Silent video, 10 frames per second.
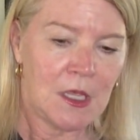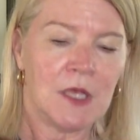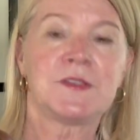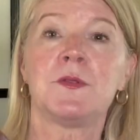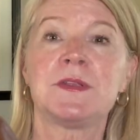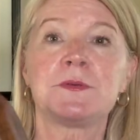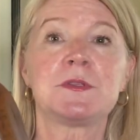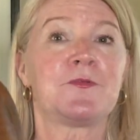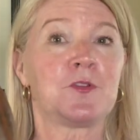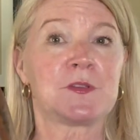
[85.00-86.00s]
So this was
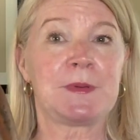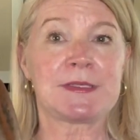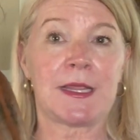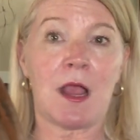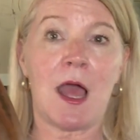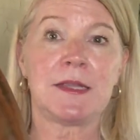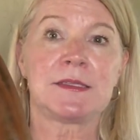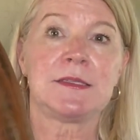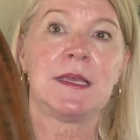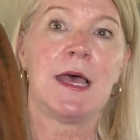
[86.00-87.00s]
the first piece I got.
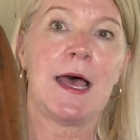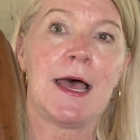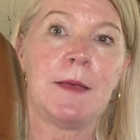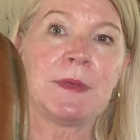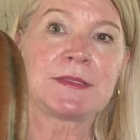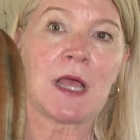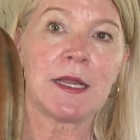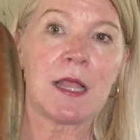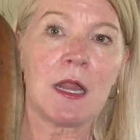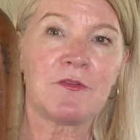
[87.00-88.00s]
It's got
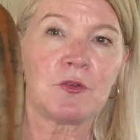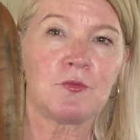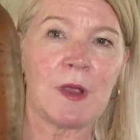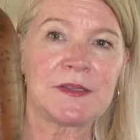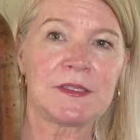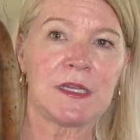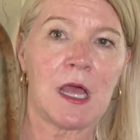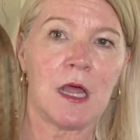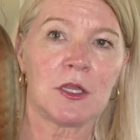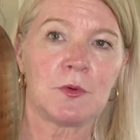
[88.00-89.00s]
kind of a rusty
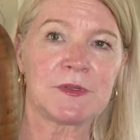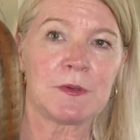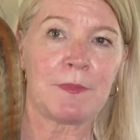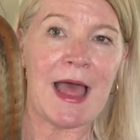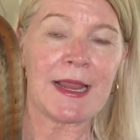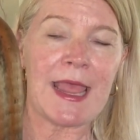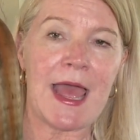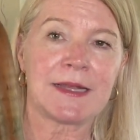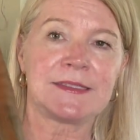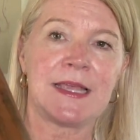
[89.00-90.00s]
color with some black
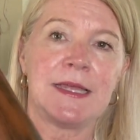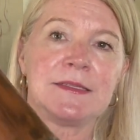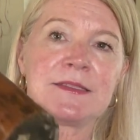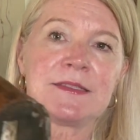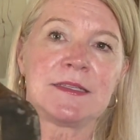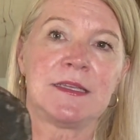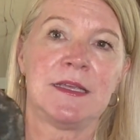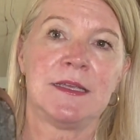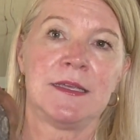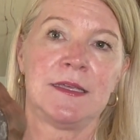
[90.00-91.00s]
accents.
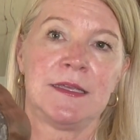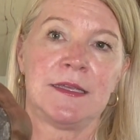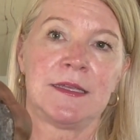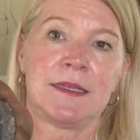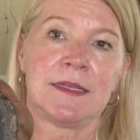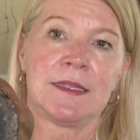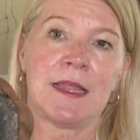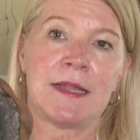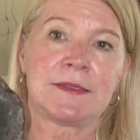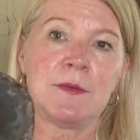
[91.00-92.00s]

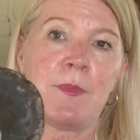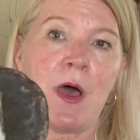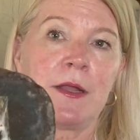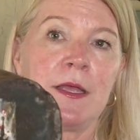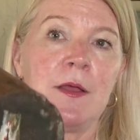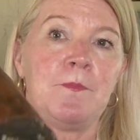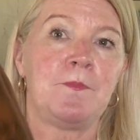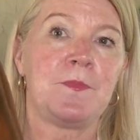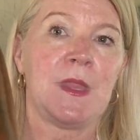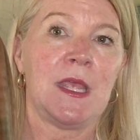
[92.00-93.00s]
That's the bottom.
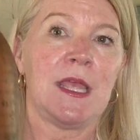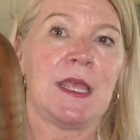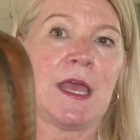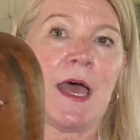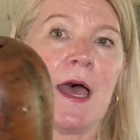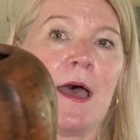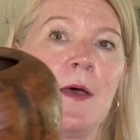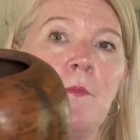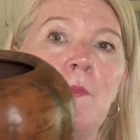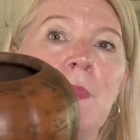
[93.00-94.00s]

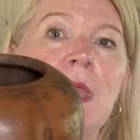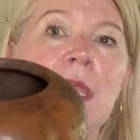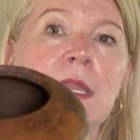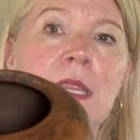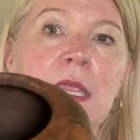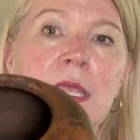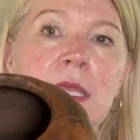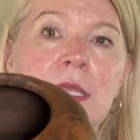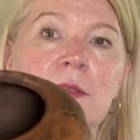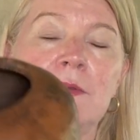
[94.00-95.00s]
It
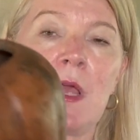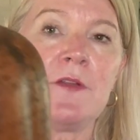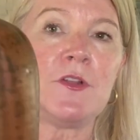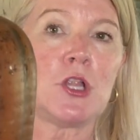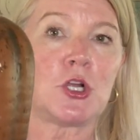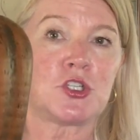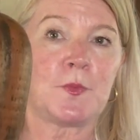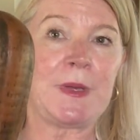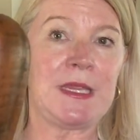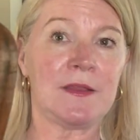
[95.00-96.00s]
is kind of a larger
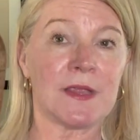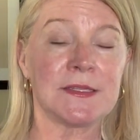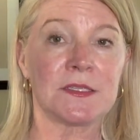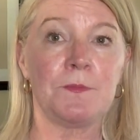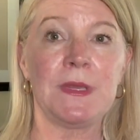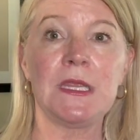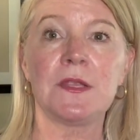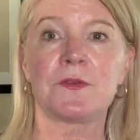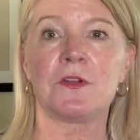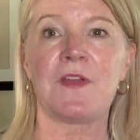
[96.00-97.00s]
piece, and to me it
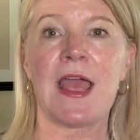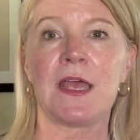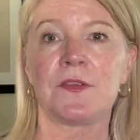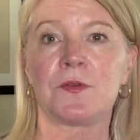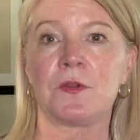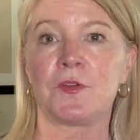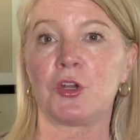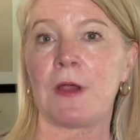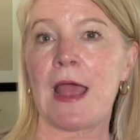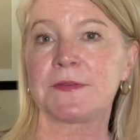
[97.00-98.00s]
sort of has sort of a
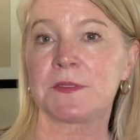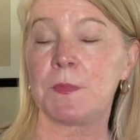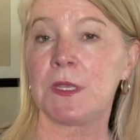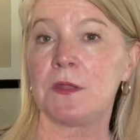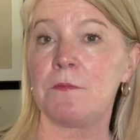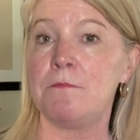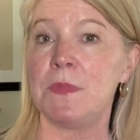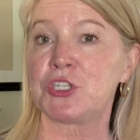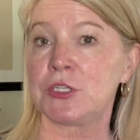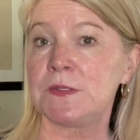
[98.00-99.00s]
craftsman
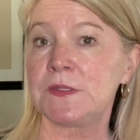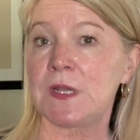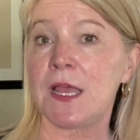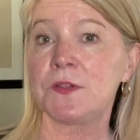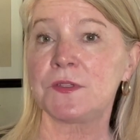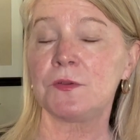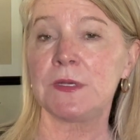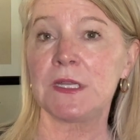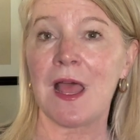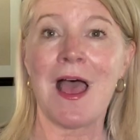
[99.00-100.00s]
mission style to
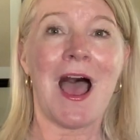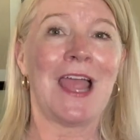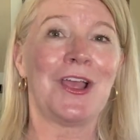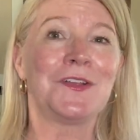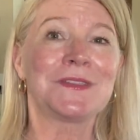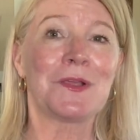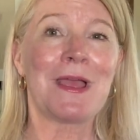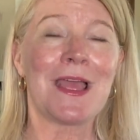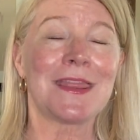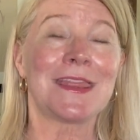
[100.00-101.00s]
it. I also
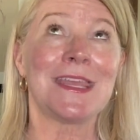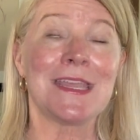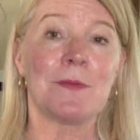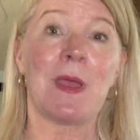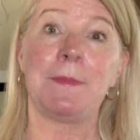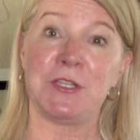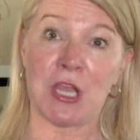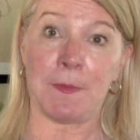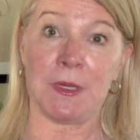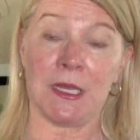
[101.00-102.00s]
think it might be
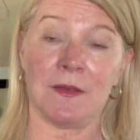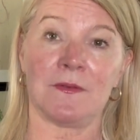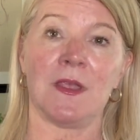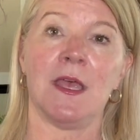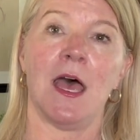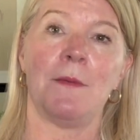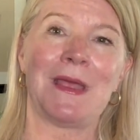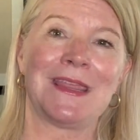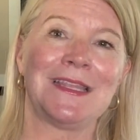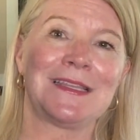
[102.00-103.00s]
Japanese. I
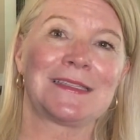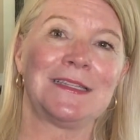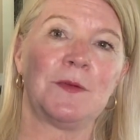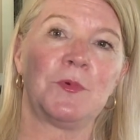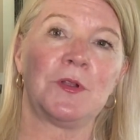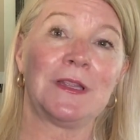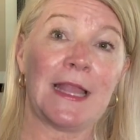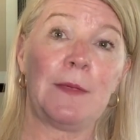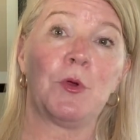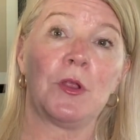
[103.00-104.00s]
think this
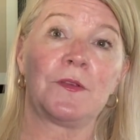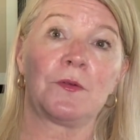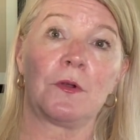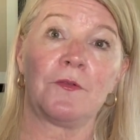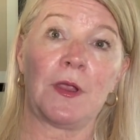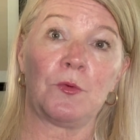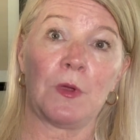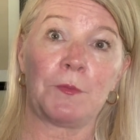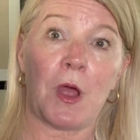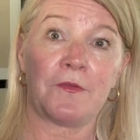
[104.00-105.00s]
label is sort of a
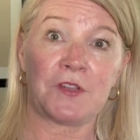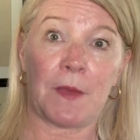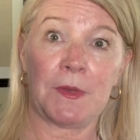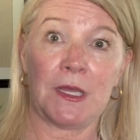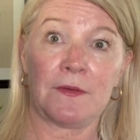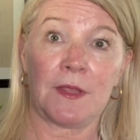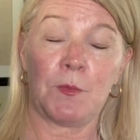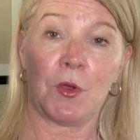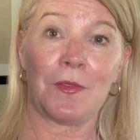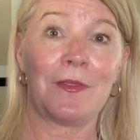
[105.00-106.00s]
rubbed off Japanese
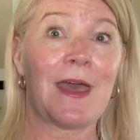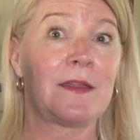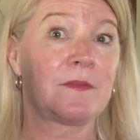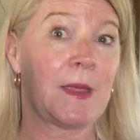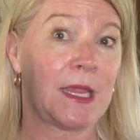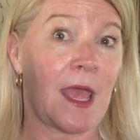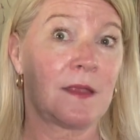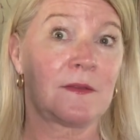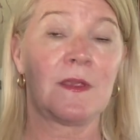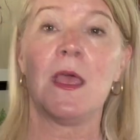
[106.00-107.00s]
label. That is my
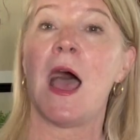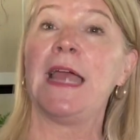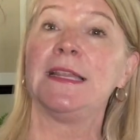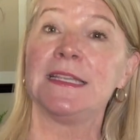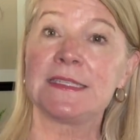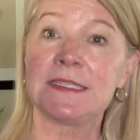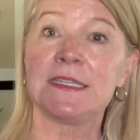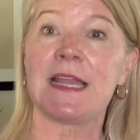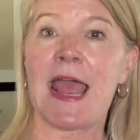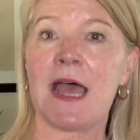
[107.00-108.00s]
guess. I listed
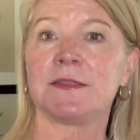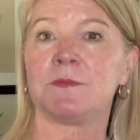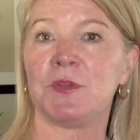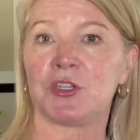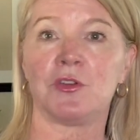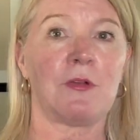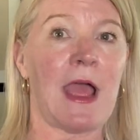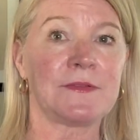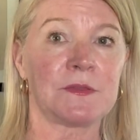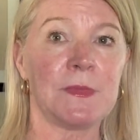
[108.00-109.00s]
it as Mission
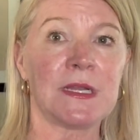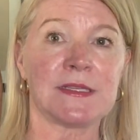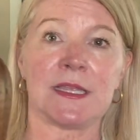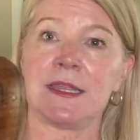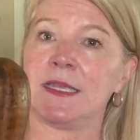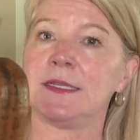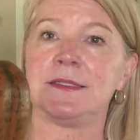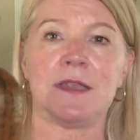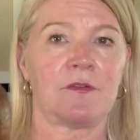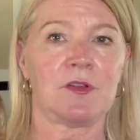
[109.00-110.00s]
Craftsman because I think it
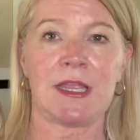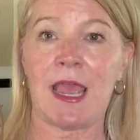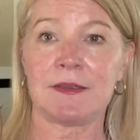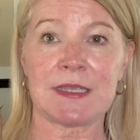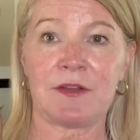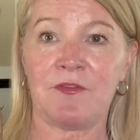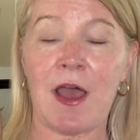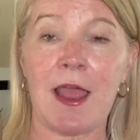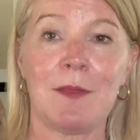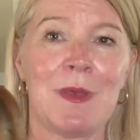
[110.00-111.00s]
definitely has that
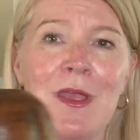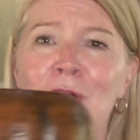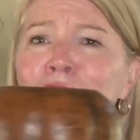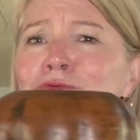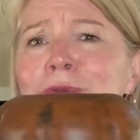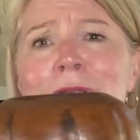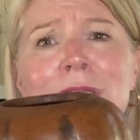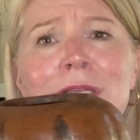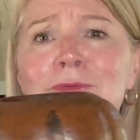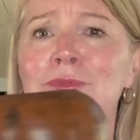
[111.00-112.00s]
vibe.
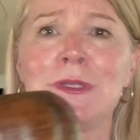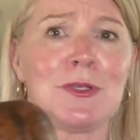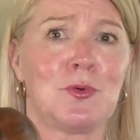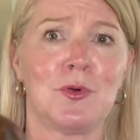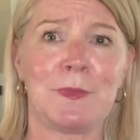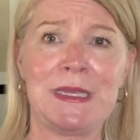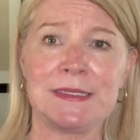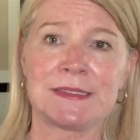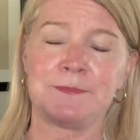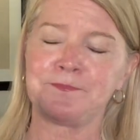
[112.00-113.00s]
Really, really cool piece.